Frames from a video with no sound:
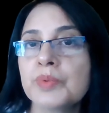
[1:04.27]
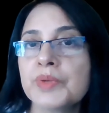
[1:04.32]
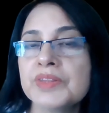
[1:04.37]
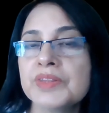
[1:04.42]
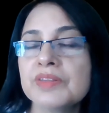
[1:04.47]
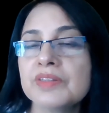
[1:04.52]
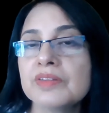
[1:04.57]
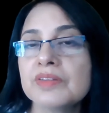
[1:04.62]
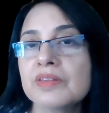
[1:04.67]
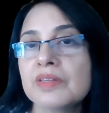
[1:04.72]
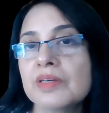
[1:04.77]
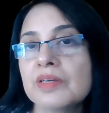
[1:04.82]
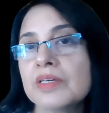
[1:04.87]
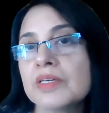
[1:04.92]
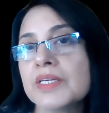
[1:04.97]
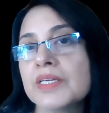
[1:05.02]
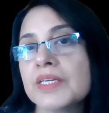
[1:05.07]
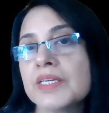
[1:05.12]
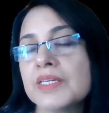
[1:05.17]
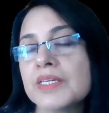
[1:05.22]
with
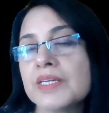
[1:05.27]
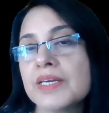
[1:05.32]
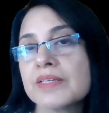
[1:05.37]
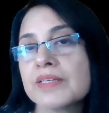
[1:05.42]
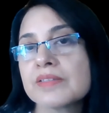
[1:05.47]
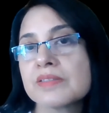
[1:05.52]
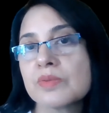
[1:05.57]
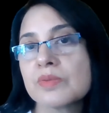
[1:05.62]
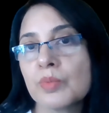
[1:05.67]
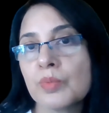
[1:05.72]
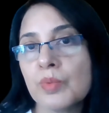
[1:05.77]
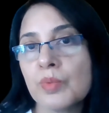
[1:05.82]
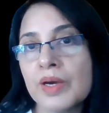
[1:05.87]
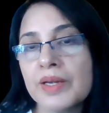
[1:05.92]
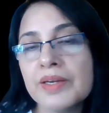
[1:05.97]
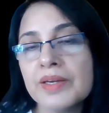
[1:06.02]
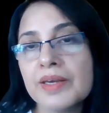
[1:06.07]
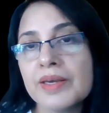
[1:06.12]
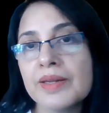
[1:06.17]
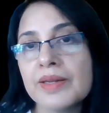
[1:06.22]
the index
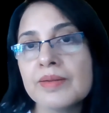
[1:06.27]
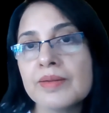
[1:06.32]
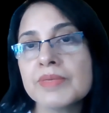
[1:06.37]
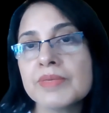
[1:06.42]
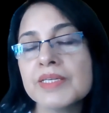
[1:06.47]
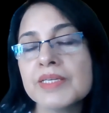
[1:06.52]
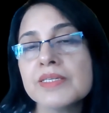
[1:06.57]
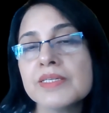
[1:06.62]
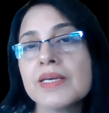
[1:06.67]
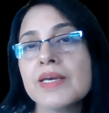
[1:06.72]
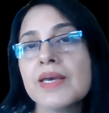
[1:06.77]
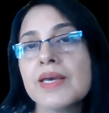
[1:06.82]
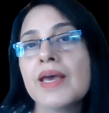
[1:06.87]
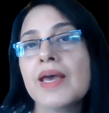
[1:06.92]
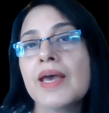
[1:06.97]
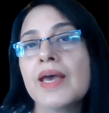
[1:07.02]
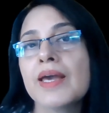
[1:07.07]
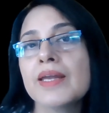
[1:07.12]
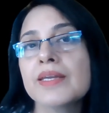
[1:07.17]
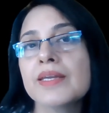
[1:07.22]
1 element,
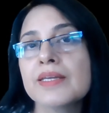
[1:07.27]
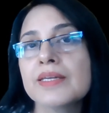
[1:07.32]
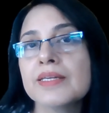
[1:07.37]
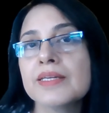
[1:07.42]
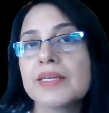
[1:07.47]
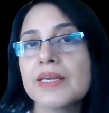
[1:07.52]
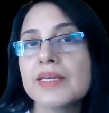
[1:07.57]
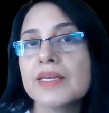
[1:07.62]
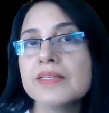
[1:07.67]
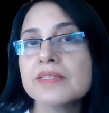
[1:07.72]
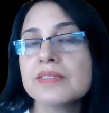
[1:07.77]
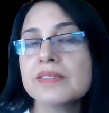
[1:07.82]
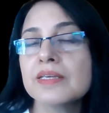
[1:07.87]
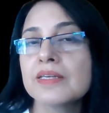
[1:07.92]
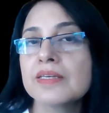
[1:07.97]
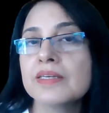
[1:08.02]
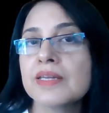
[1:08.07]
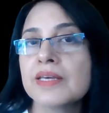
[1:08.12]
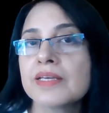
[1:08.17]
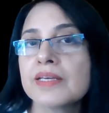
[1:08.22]
and in case
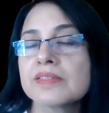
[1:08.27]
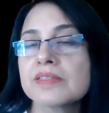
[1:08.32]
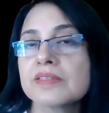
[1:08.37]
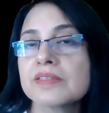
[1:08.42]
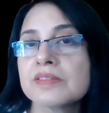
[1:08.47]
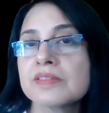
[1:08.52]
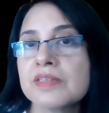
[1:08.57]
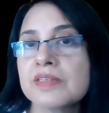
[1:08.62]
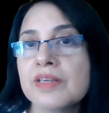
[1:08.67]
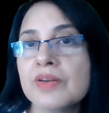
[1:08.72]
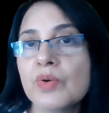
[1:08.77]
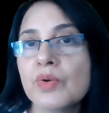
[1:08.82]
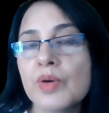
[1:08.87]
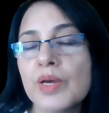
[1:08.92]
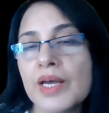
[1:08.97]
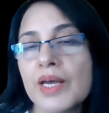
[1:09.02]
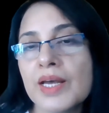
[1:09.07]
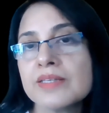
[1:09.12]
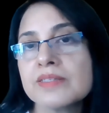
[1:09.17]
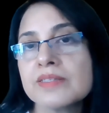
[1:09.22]
index 0
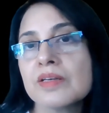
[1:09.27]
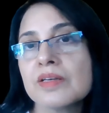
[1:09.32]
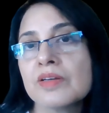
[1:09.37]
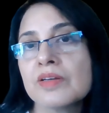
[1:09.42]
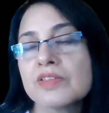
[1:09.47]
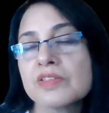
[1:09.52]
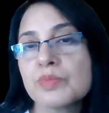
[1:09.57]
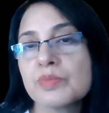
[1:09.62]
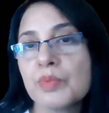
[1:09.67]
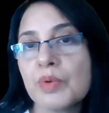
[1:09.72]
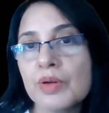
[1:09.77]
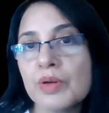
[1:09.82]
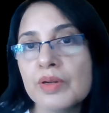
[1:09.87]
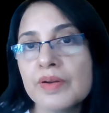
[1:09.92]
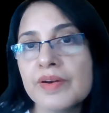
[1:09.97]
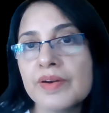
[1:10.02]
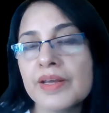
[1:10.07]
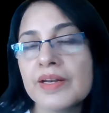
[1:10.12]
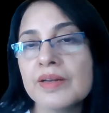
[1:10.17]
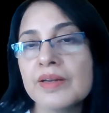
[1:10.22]
has a
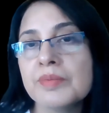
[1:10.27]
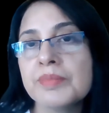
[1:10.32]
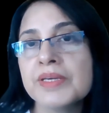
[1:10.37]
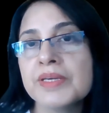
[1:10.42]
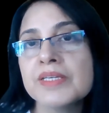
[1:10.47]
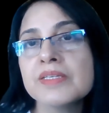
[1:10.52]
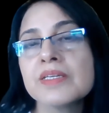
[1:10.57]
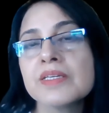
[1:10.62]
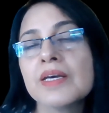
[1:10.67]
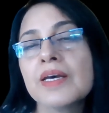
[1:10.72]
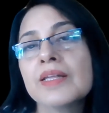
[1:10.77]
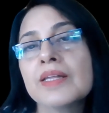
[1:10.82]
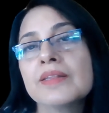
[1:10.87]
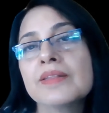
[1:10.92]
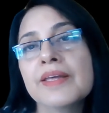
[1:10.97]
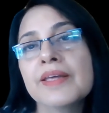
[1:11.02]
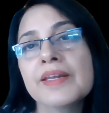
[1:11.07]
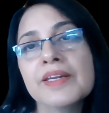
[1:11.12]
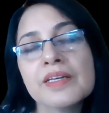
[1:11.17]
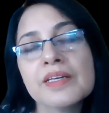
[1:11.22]
smaller element,
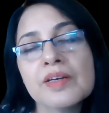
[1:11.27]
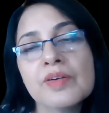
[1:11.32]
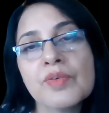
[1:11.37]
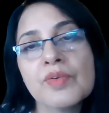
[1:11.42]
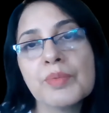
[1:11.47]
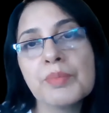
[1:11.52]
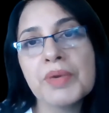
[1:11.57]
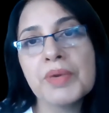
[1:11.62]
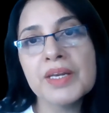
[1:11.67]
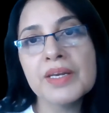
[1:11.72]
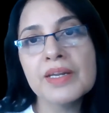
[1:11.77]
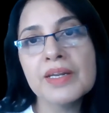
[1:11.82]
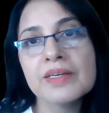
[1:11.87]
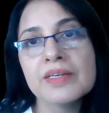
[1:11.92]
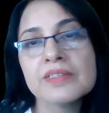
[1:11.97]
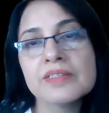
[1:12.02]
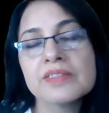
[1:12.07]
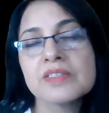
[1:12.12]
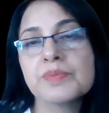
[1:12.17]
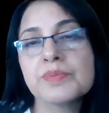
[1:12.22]
then it will remain
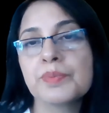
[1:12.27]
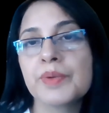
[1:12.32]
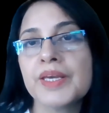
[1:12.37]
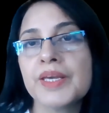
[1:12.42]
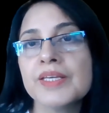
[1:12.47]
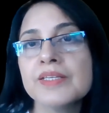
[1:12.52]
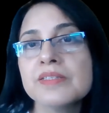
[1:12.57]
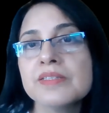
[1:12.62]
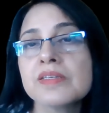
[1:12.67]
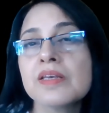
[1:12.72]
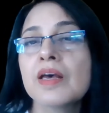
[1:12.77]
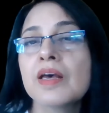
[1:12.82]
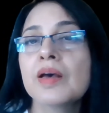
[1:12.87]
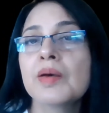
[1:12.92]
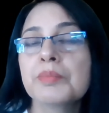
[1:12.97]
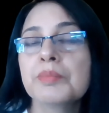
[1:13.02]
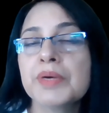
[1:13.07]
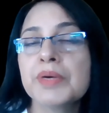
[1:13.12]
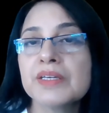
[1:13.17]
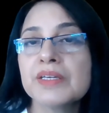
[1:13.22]
in its place.
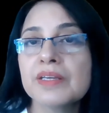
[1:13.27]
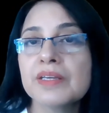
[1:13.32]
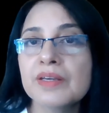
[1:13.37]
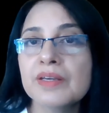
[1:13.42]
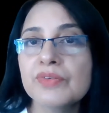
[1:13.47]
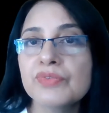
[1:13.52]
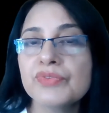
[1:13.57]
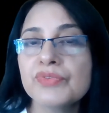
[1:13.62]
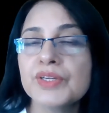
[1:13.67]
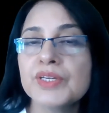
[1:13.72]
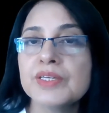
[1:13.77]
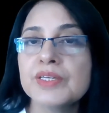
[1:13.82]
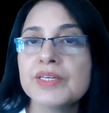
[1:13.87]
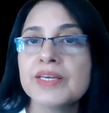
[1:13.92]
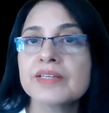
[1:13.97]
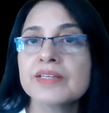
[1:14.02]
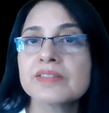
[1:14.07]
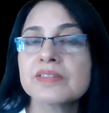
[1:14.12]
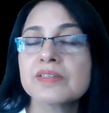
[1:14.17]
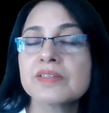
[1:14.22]
But if
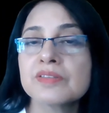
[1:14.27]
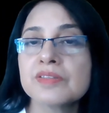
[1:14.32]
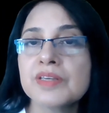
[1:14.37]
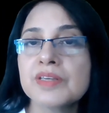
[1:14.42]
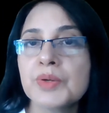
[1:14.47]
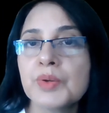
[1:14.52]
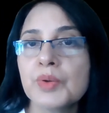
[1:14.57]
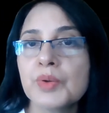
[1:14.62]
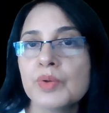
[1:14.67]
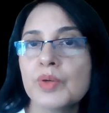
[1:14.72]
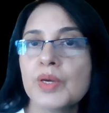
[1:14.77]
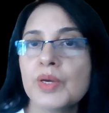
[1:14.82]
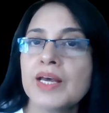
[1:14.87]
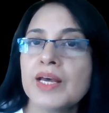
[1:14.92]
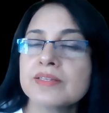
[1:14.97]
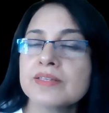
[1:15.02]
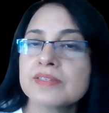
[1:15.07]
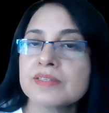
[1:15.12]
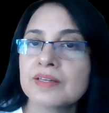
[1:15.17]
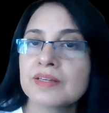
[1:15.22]
index 0
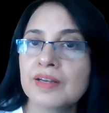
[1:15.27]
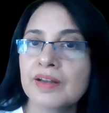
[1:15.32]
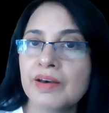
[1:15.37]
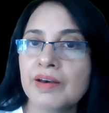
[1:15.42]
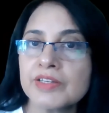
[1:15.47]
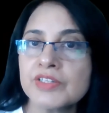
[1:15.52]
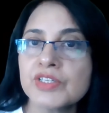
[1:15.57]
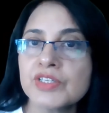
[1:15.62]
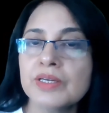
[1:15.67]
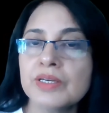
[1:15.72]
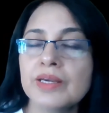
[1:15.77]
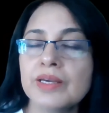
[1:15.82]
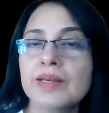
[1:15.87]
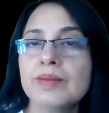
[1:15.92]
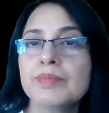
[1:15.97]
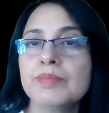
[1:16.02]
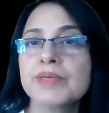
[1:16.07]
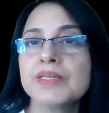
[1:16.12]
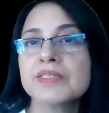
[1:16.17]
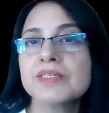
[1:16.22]
has a larger
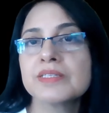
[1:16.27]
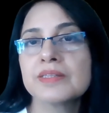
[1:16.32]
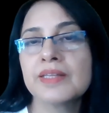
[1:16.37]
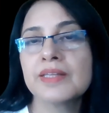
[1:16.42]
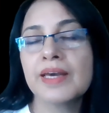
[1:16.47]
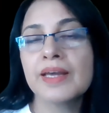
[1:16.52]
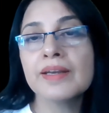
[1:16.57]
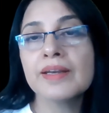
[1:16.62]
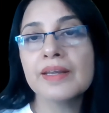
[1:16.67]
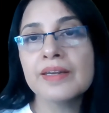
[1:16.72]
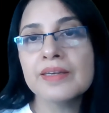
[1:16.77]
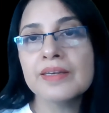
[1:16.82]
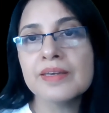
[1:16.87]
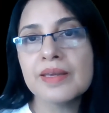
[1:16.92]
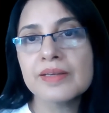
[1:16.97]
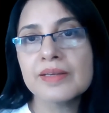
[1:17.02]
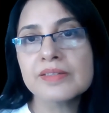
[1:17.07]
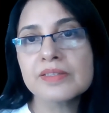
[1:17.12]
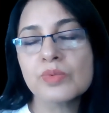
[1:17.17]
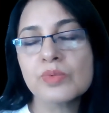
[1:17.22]
element than
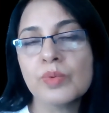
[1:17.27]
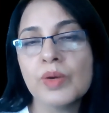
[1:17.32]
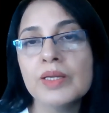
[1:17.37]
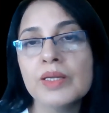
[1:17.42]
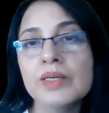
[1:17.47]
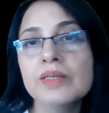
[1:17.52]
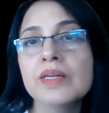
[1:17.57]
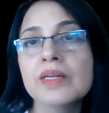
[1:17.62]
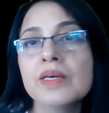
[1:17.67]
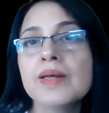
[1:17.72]
index 1,